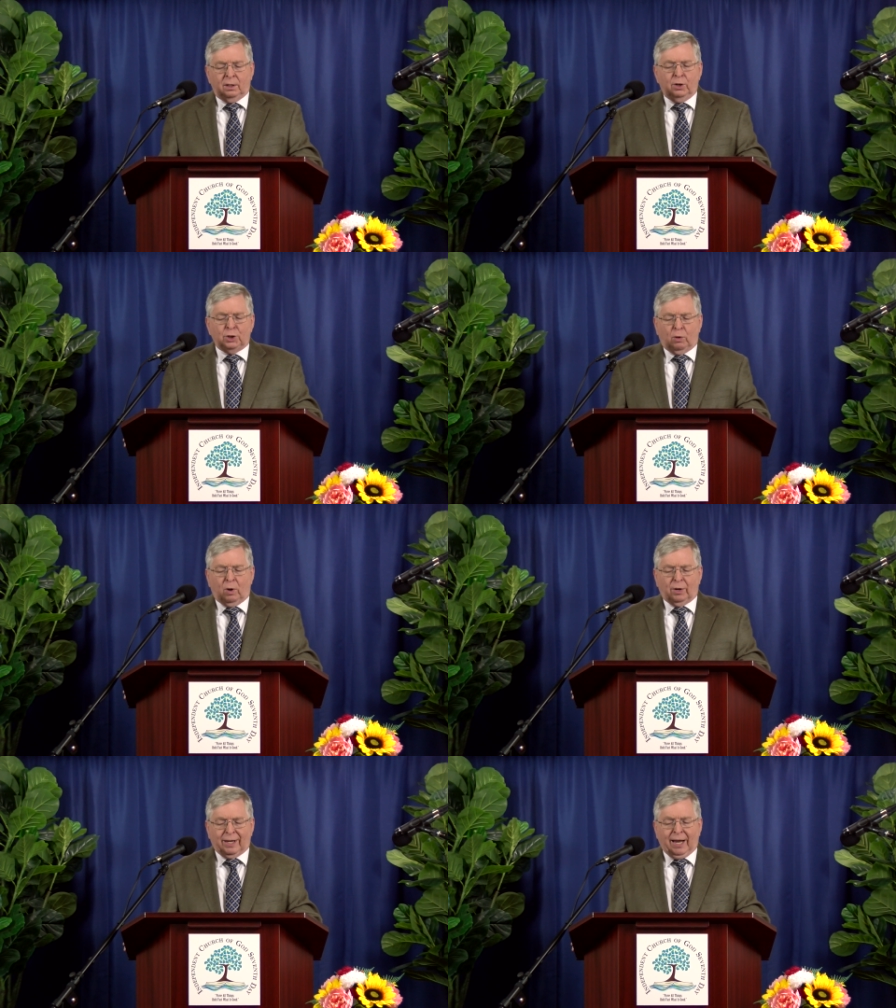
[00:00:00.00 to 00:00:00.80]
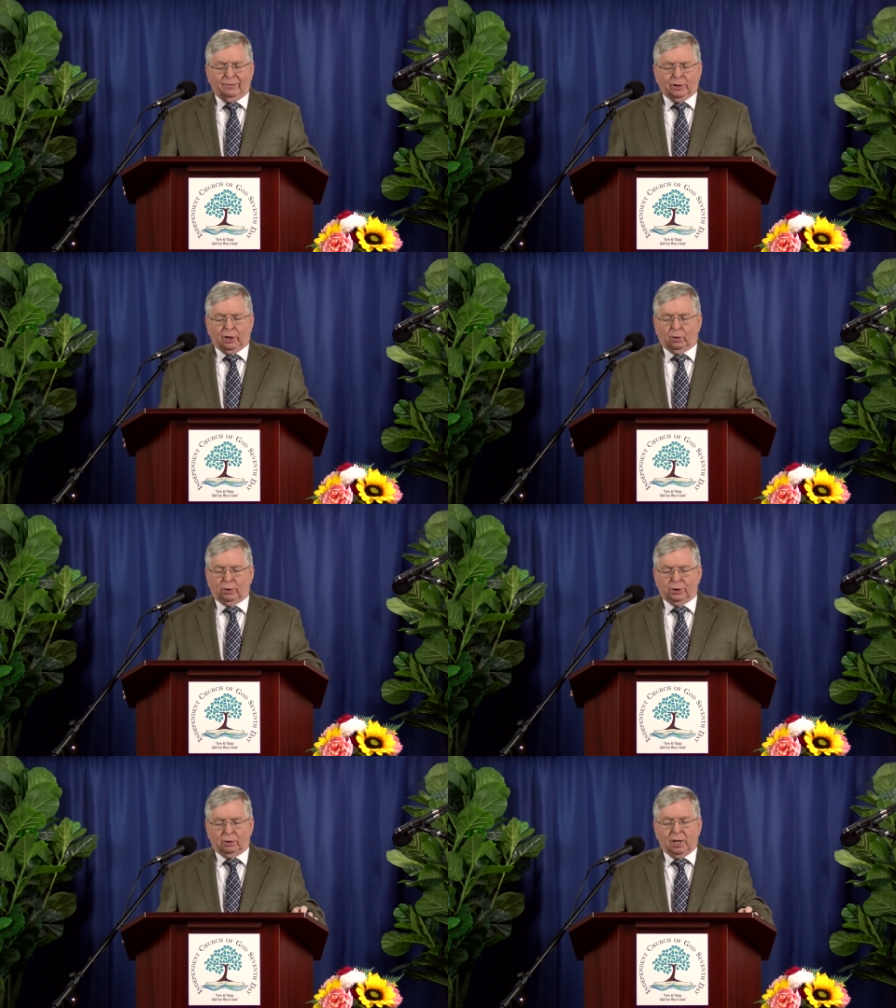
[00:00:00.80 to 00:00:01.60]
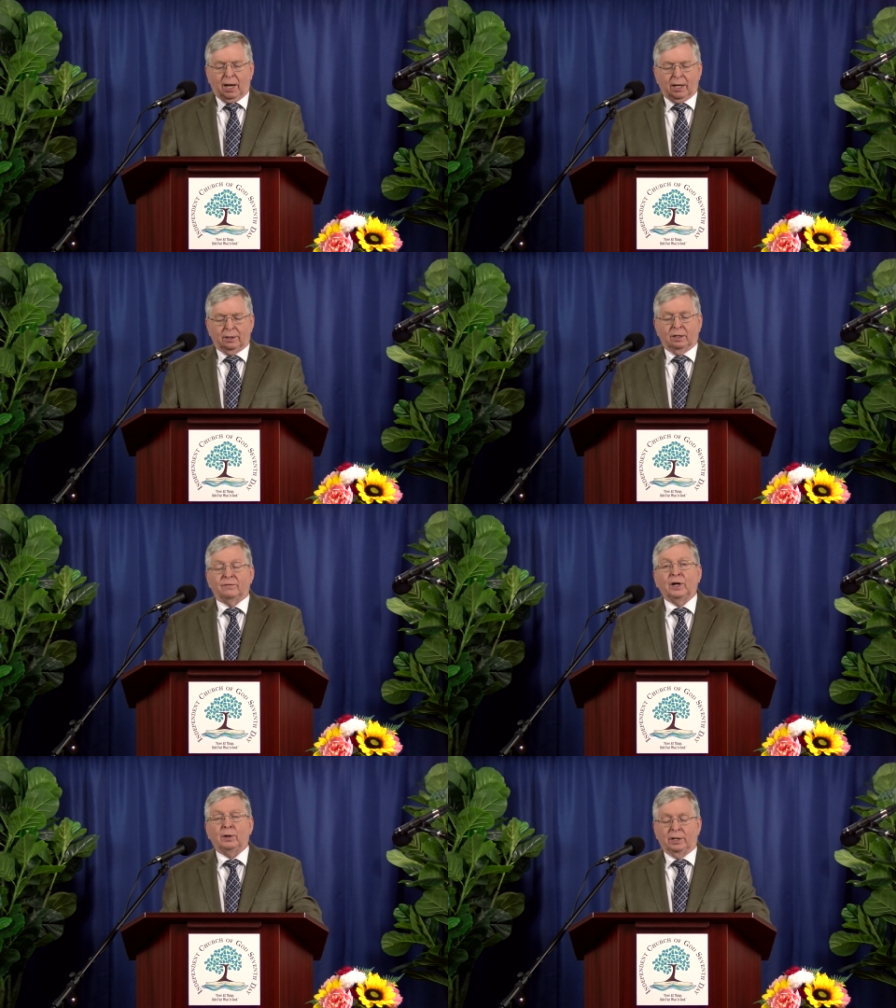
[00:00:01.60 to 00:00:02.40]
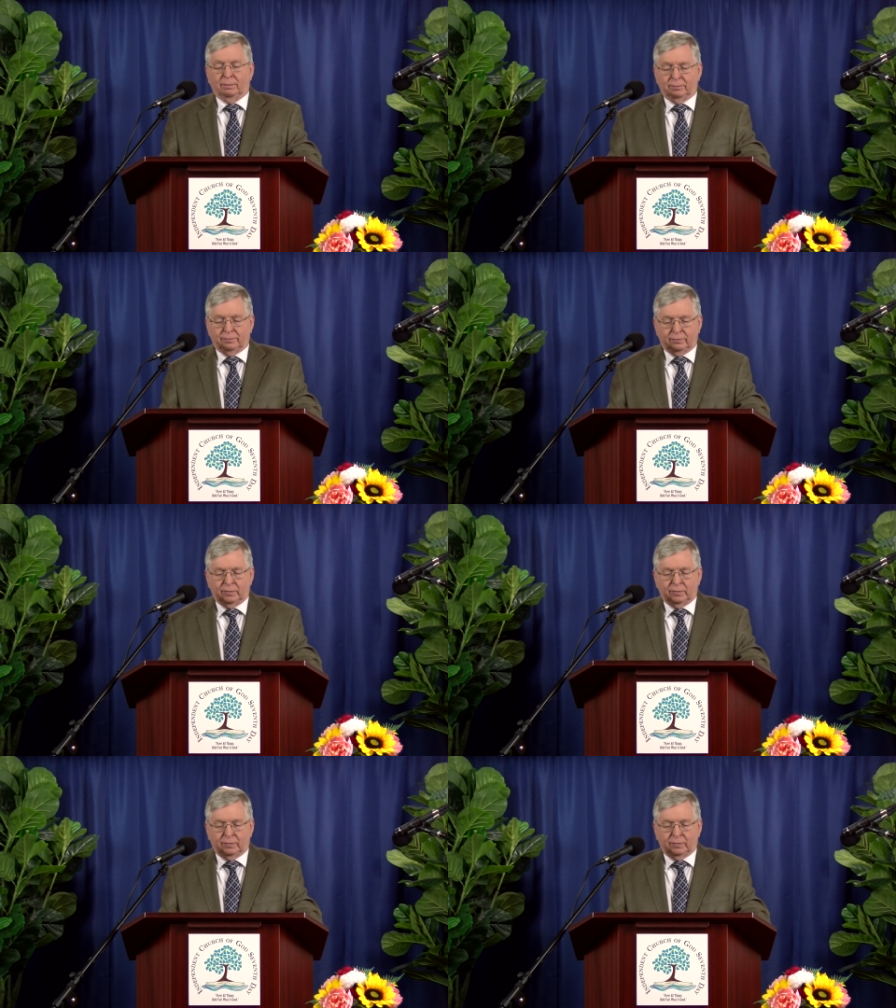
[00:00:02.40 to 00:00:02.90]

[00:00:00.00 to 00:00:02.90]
You shall walk after the Lord your God and fear him,